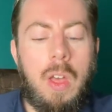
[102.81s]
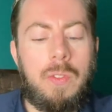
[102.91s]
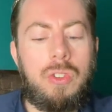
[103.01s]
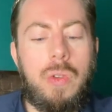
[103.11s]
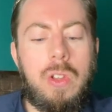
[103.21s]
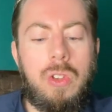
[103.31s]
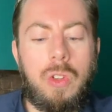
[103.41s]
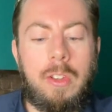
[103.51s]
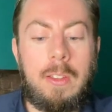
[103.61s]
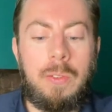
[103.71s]
The Duke and
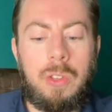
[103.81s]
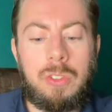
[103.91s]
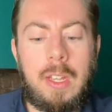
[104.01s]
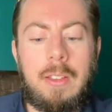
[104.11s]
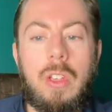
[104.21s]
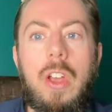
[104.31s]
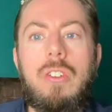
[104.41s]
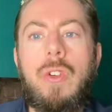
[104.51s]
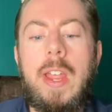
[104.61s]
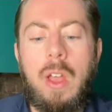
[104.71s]
Duchess of Sussex
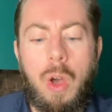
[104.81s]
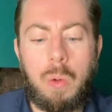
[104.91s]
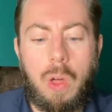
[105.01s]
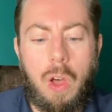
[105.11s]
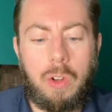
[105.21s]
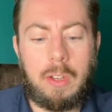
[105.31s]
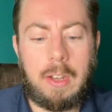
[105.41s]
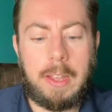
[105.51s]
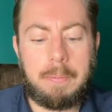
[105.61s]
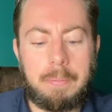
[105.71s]
agree wholeheartedly.